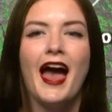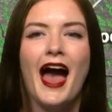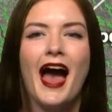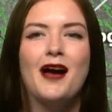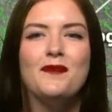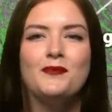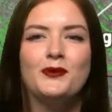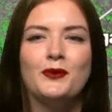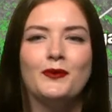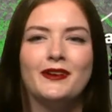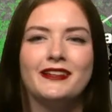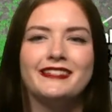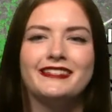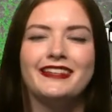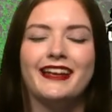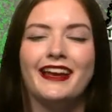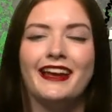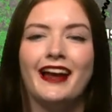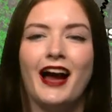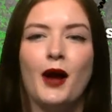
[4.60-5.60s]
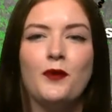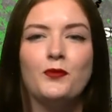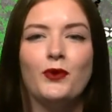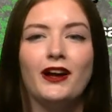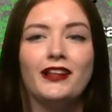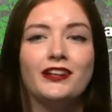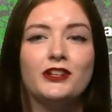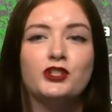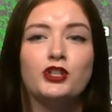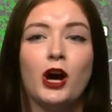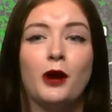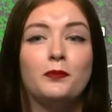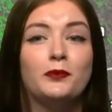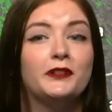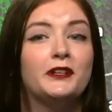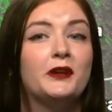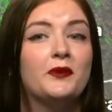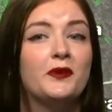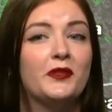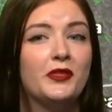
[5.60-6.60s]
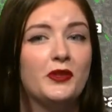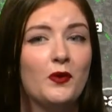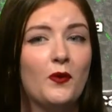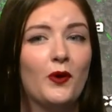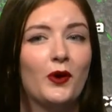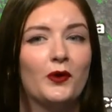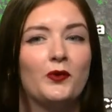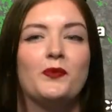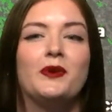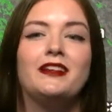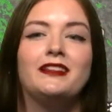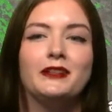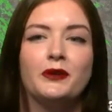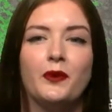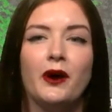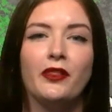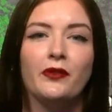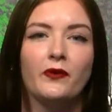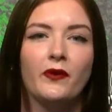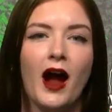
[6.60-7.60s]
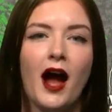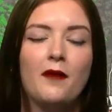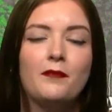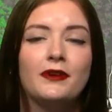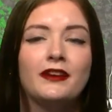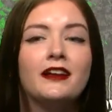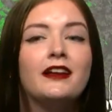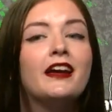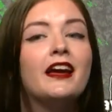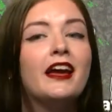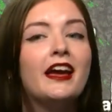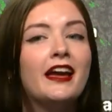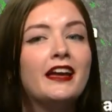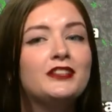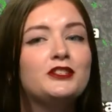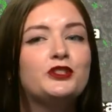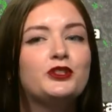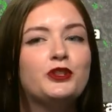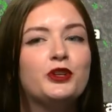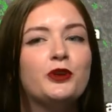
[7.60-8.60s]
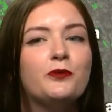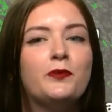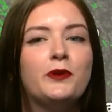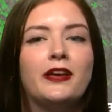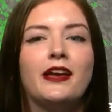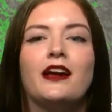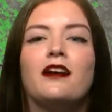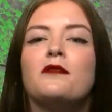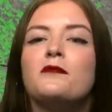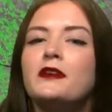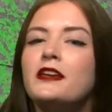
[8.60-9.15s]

Happy Wednesday, I'm Riley Chaplin here with your weekly weather wrap. It's 2 p.m.